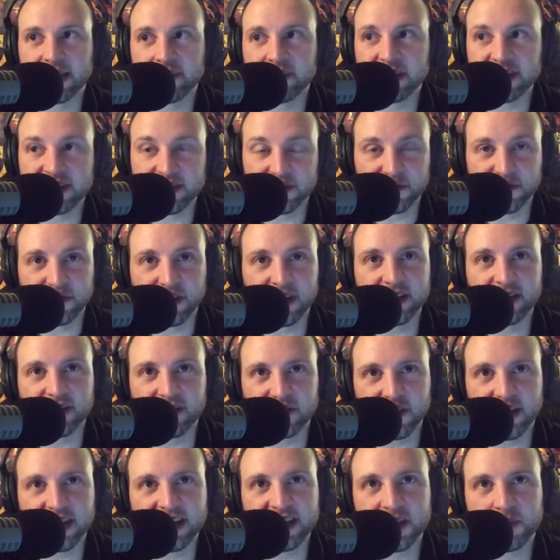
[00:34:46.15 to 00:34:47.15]
I mean, it's a fun
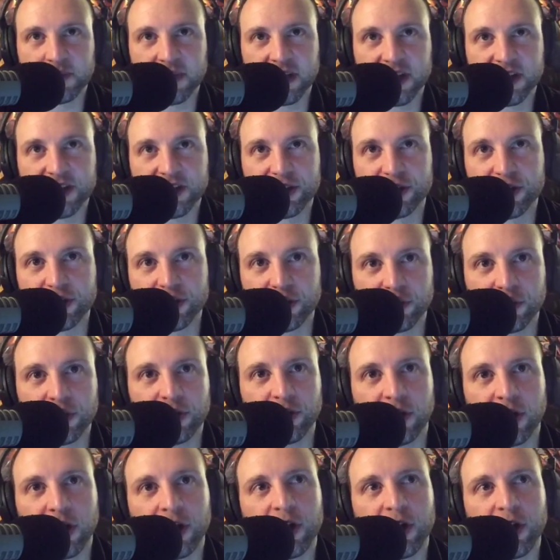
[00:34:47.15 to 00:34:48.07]
device because you, you,